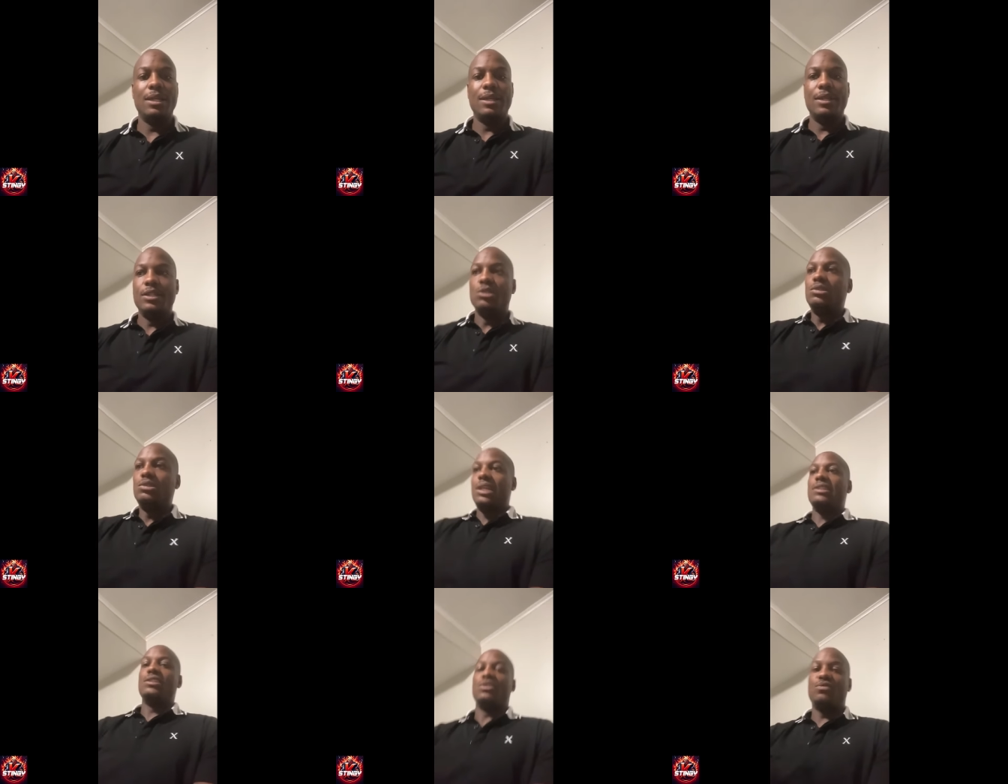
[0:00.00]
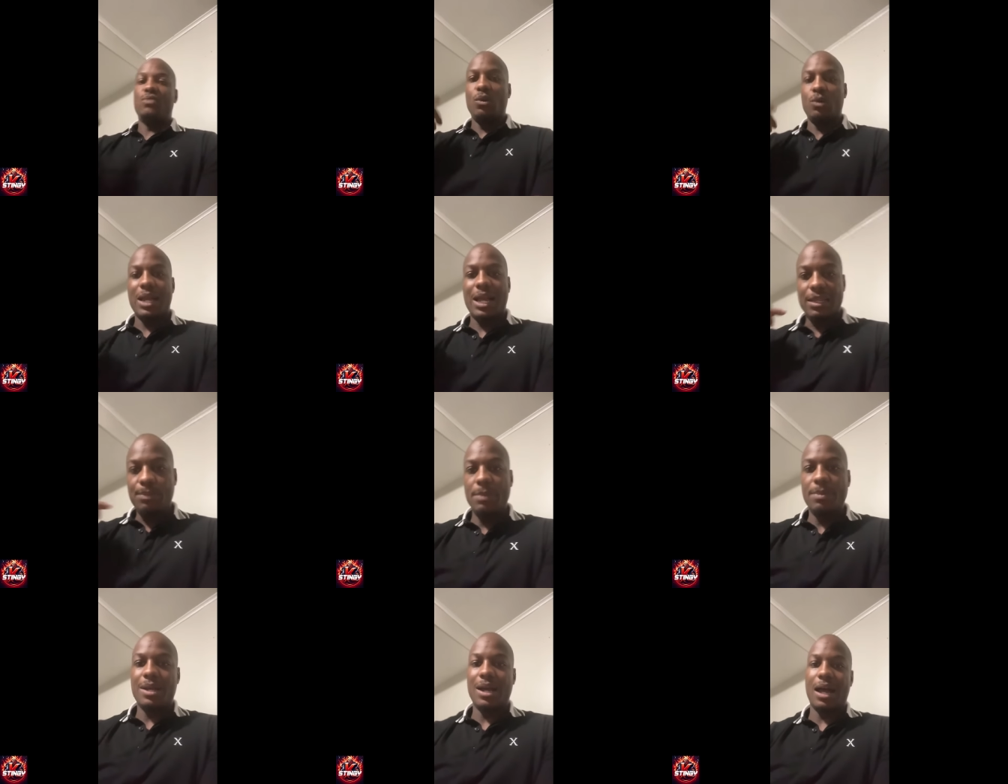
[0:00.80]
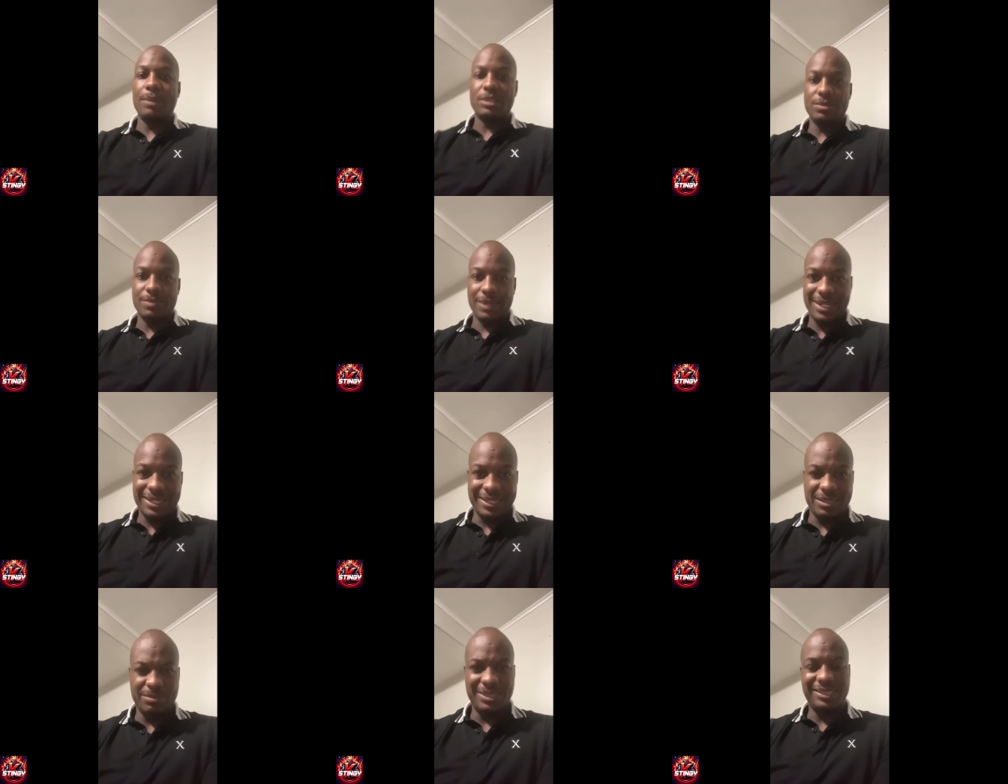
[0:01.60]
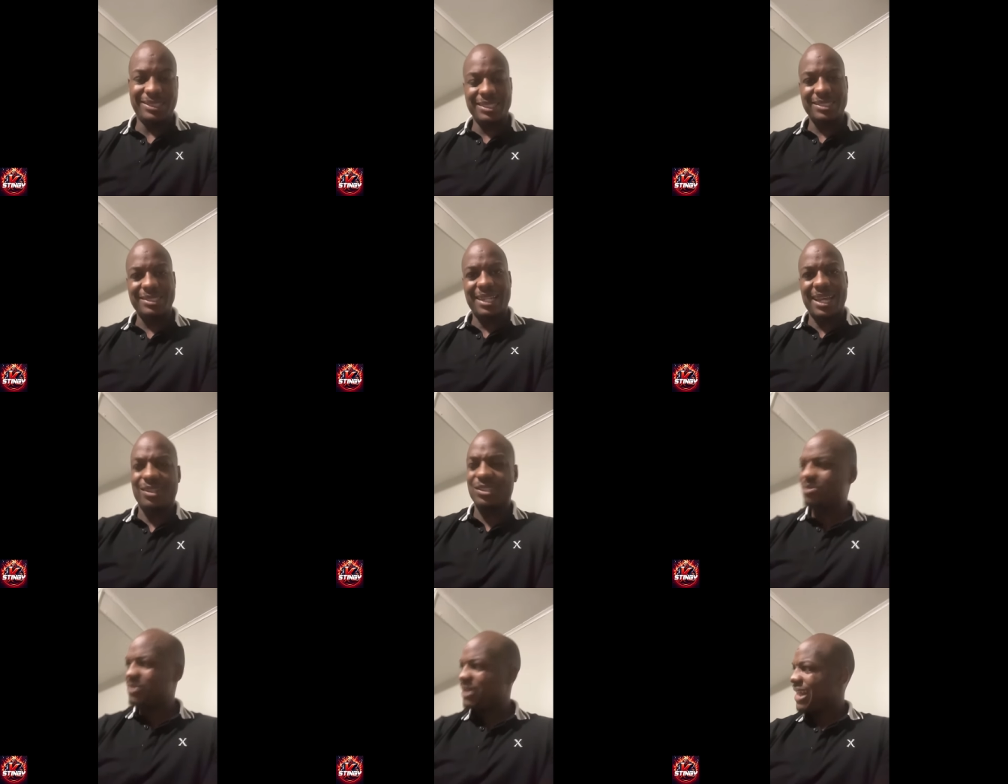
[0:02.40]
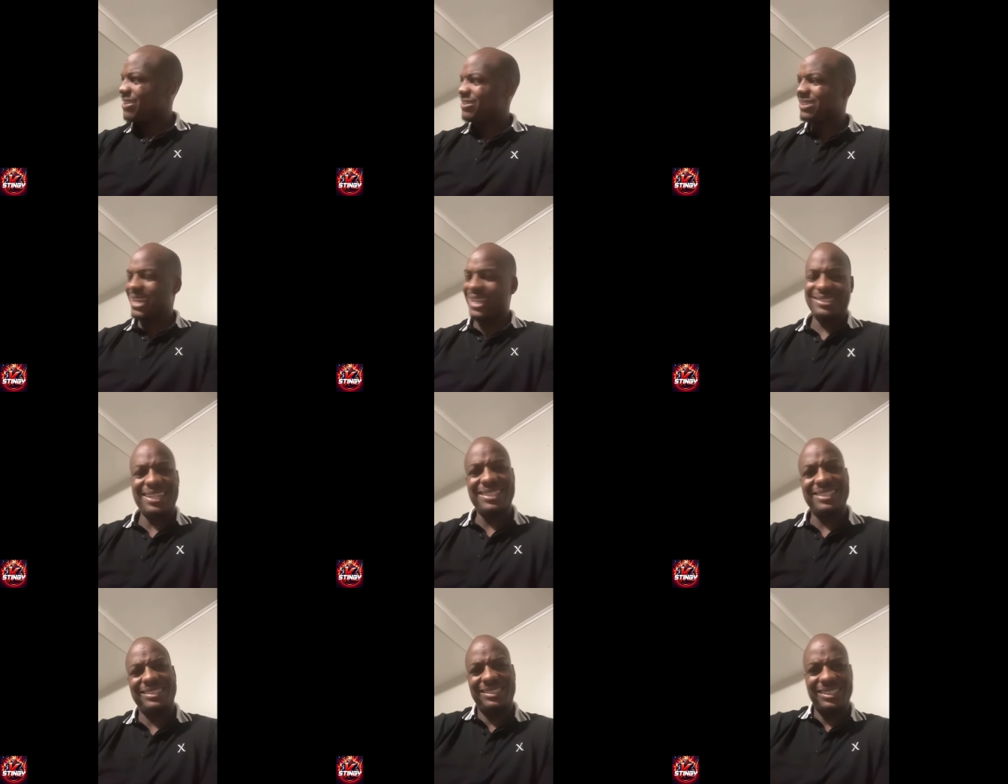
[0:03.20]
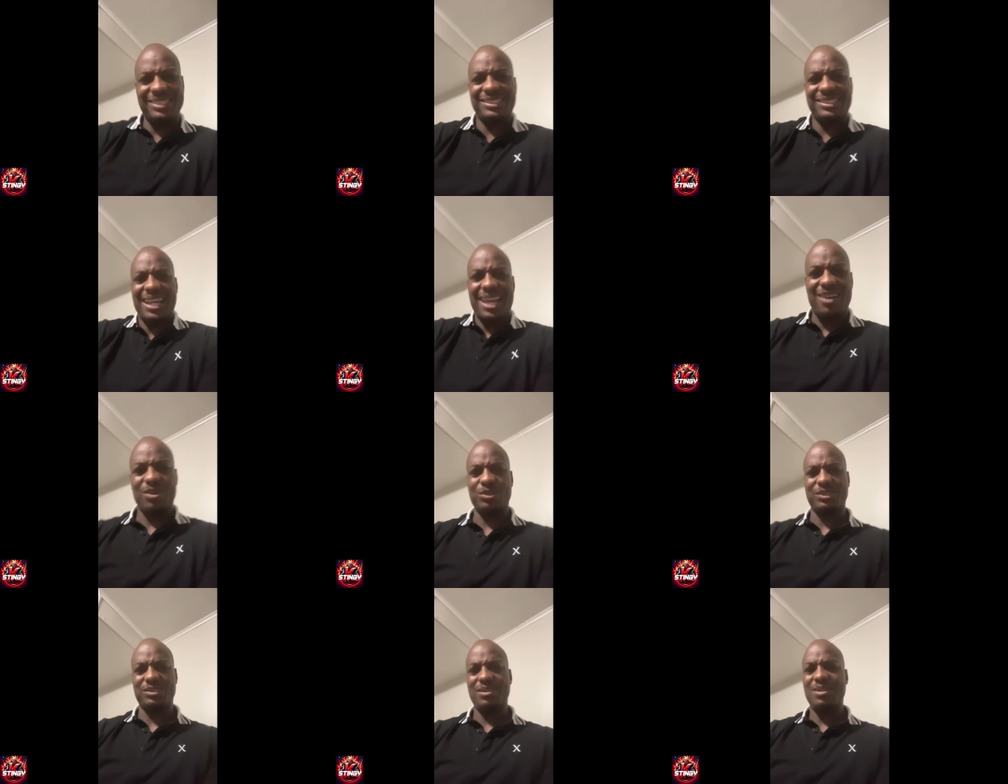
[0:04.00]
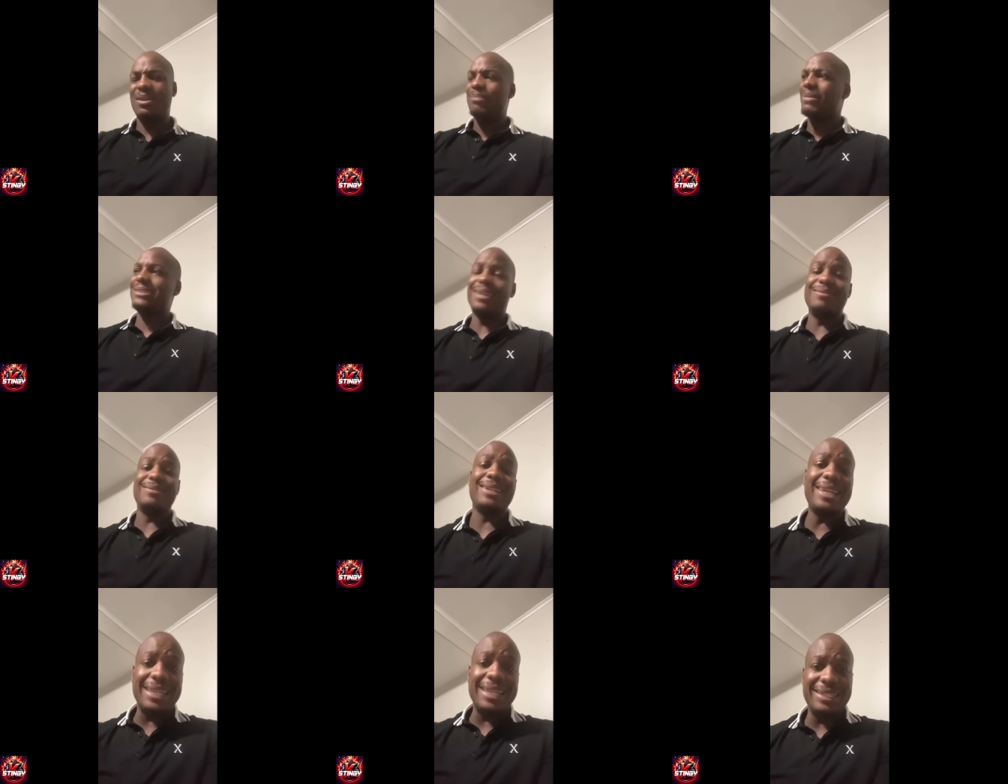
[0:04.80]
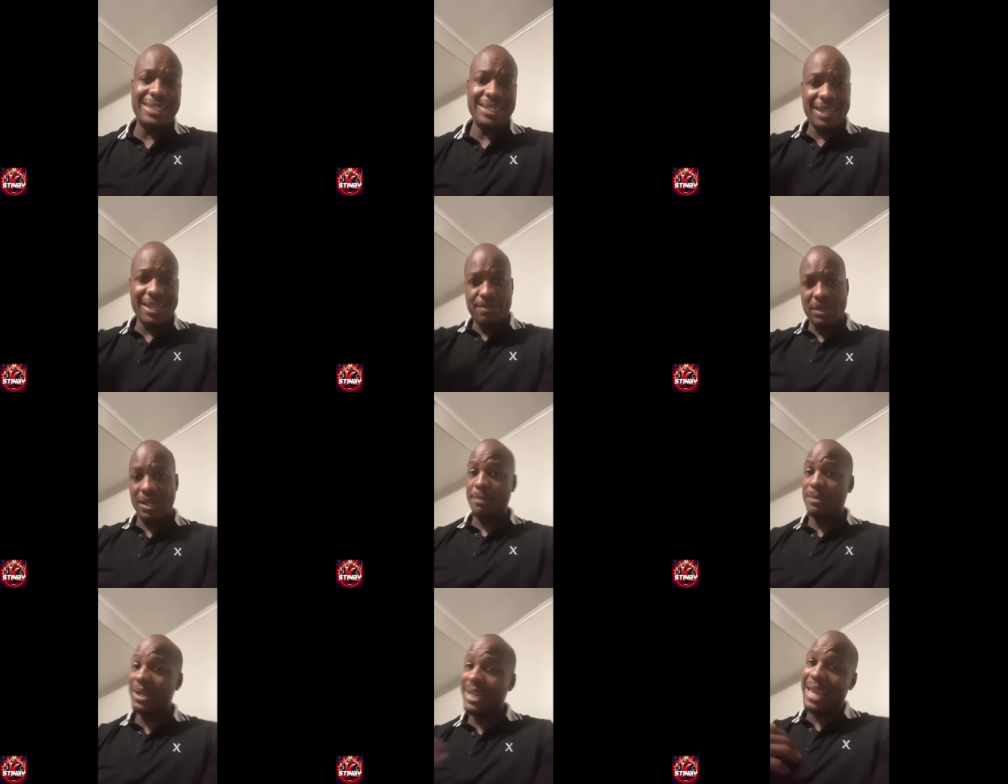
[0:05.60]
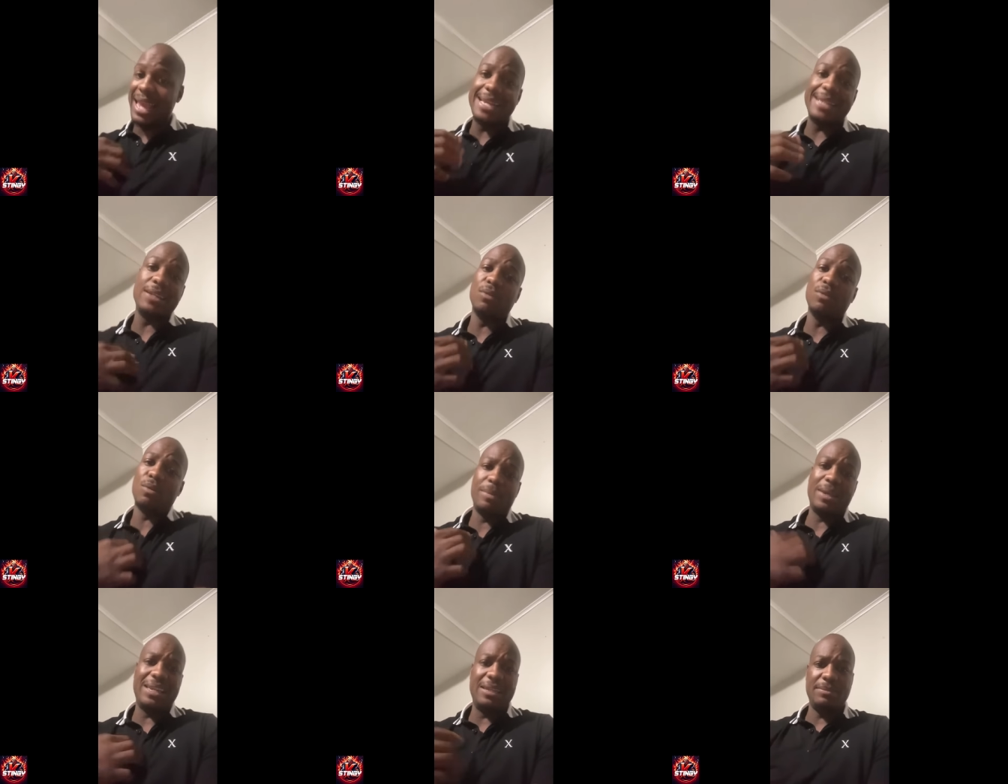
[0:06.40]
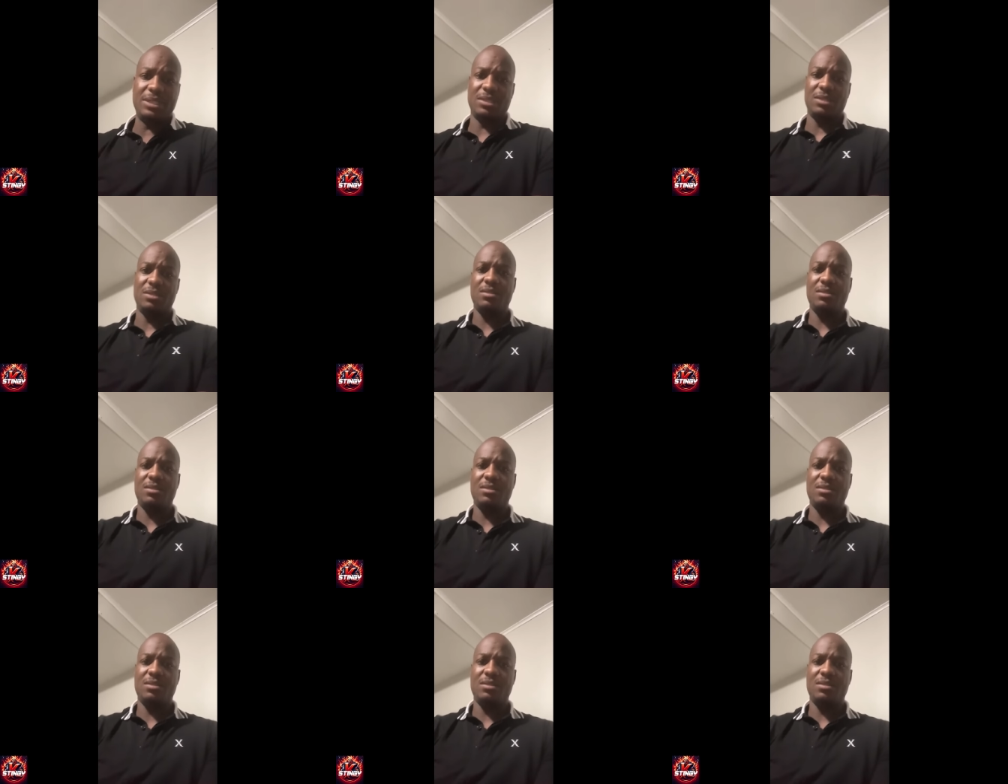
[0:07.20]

You texting your phone, got these people calling me to my dad, give me 6,000. What I look like taking 6,000? Man, tell them they can keep that money. Money ain't never made me.